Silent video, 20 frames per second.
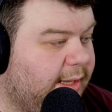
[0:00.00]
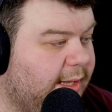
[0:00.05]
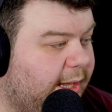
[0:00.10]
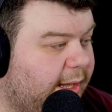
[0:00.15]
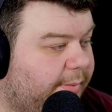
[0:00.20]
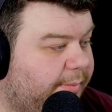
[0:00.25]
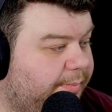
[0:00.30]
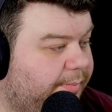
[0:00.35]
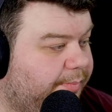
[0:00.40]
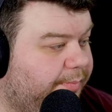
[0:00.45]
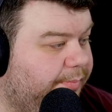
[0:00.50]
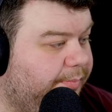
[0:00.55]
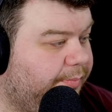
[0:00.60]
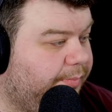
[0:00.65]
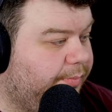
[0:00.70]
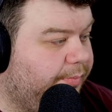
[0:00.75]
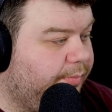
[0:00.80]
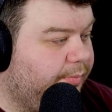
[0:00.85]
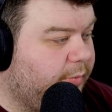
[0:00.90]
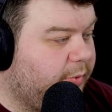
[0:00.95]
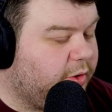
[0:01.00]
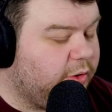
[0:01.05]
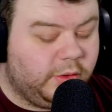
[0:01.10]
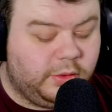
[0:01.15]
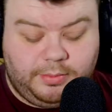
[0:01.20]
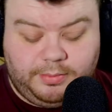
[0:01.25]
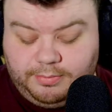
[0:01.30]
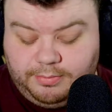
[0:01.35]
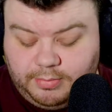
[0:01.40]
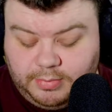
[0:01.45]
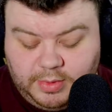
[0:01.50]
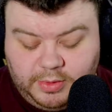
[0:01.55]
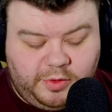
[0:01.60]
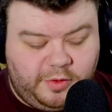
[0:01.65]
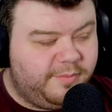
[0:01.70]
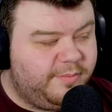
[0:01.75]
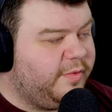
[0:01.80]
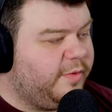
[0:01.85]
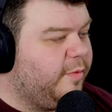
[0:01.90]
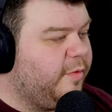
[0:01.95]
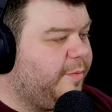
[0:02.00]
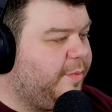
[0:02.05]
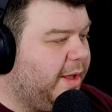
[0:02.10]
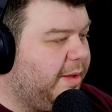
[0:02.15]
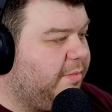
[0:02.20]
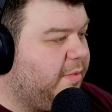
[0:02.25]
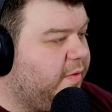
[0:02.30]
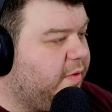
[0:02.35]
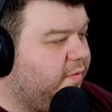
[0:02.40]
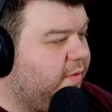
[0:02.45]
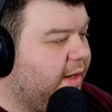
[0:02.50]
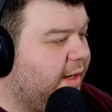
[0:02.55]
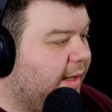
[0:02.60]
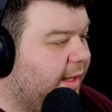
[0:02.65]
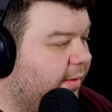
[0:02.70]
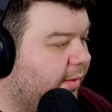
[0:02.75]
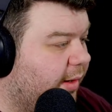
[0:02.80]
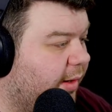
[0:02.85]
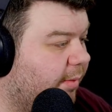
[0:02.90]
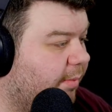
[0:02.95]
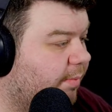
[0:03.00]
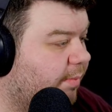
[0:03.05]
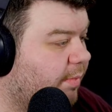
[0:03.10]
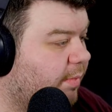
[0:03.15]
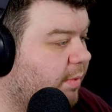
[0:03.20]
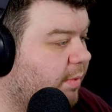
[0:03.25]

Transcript: Okay. Cool. Someone's playing music really loudly.